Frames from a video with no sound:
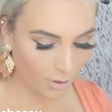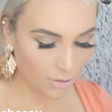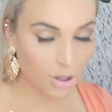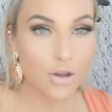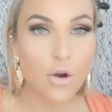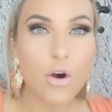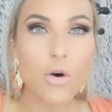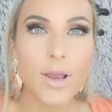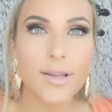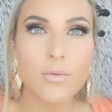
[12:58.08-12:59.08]
So you
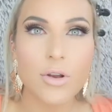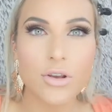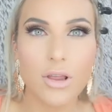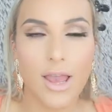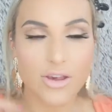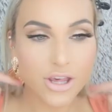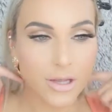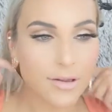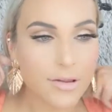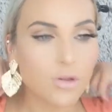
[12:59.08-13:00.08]
always want your
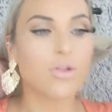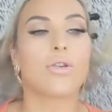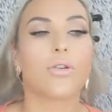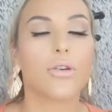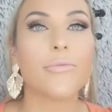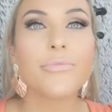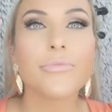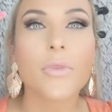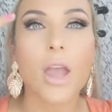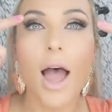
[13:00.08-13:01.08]
lashes to
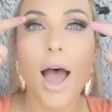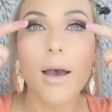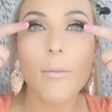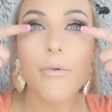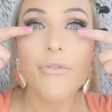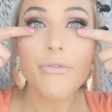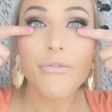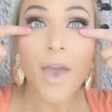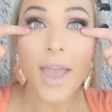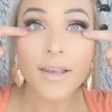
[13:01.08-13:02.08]

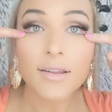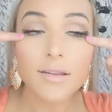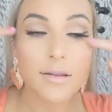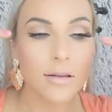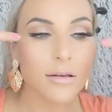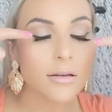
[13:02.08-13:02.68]
face